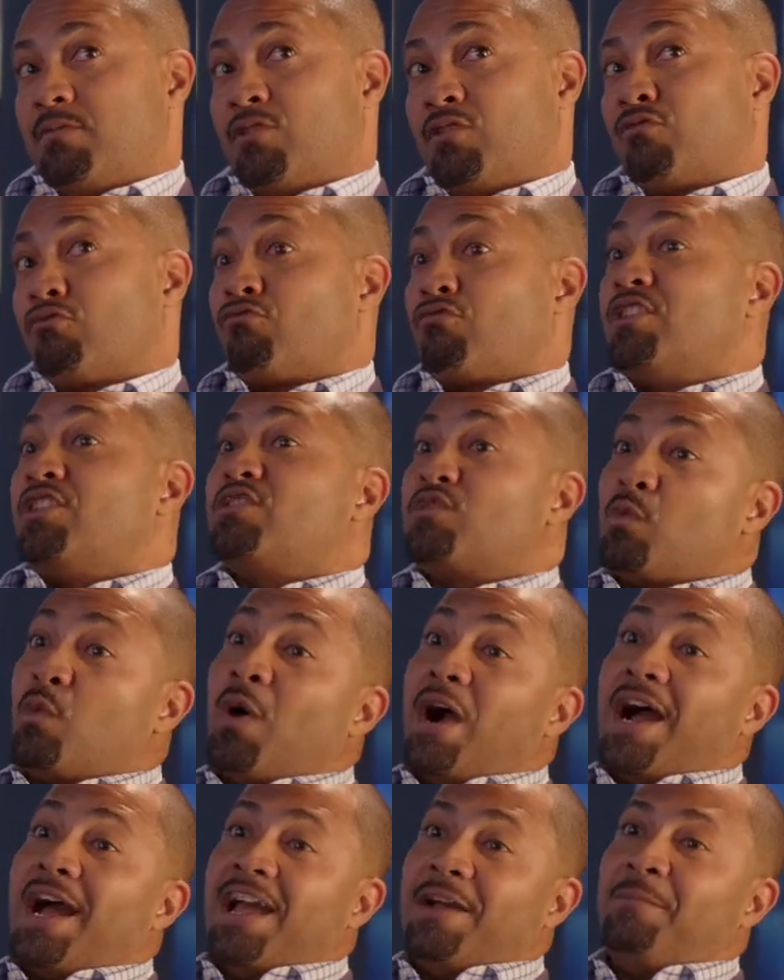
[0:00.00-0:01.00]
the reason
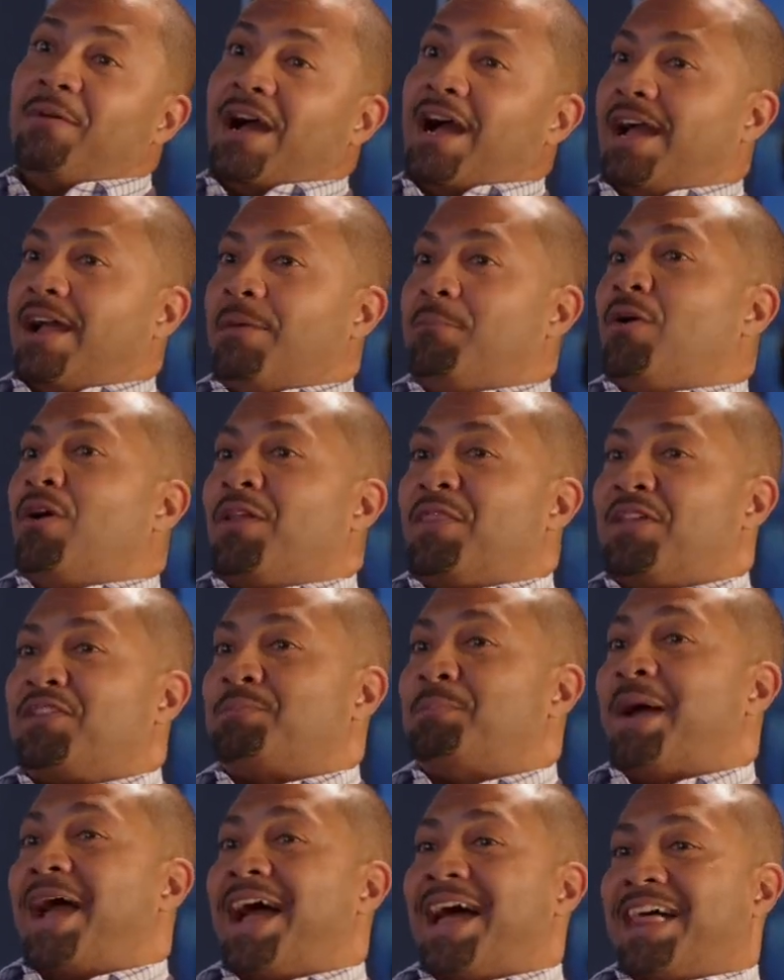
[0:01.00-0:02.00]
why I am on
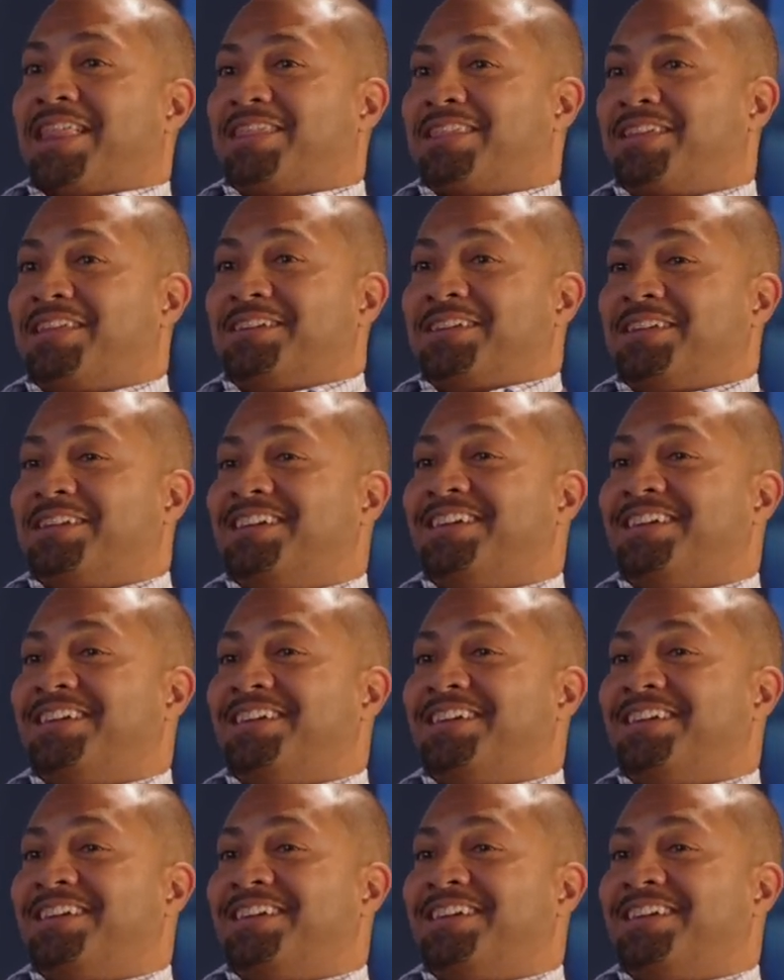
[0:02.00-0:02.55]
this path